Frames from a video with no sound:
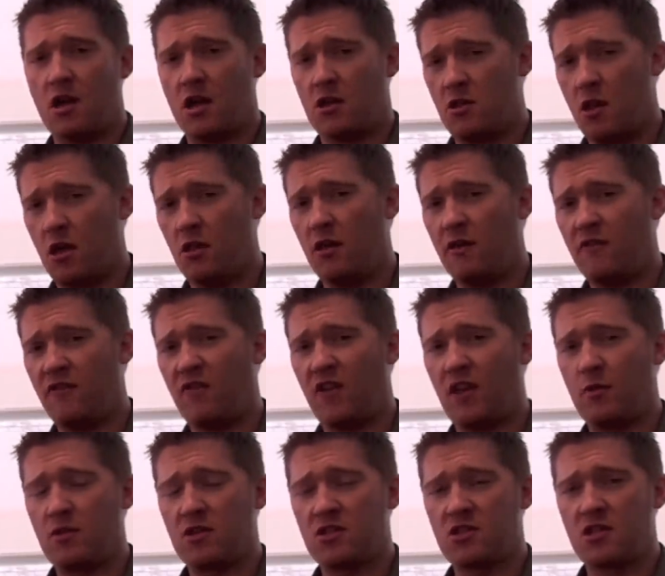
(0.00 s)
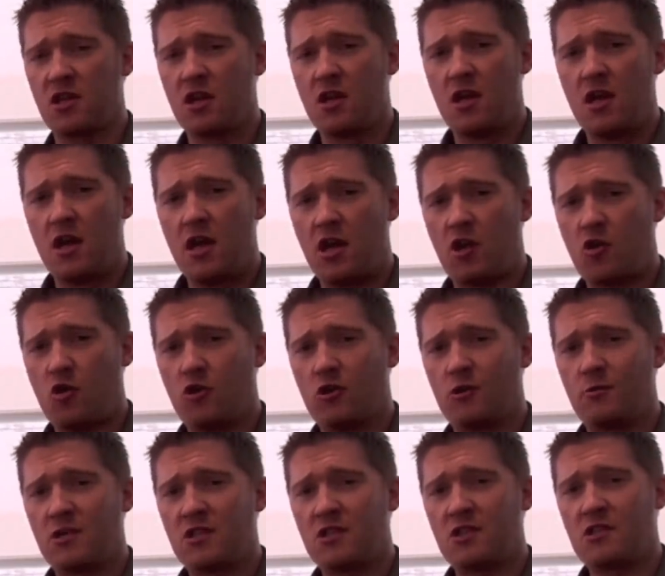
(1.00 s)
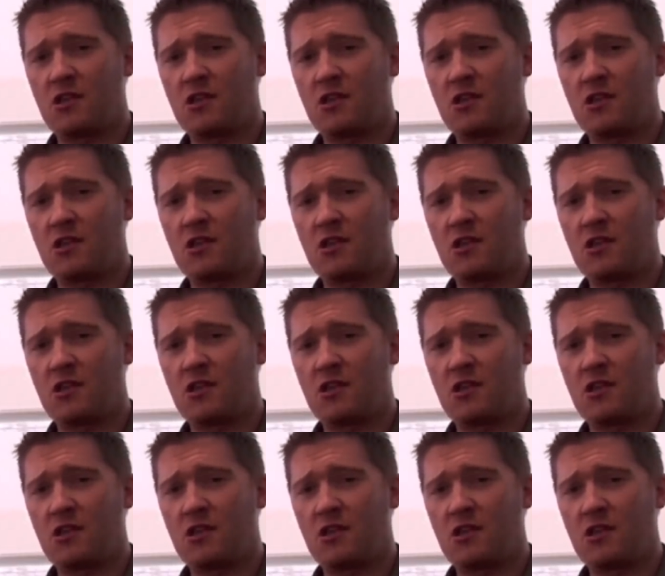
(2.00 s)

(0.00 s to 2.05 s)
another famous economist,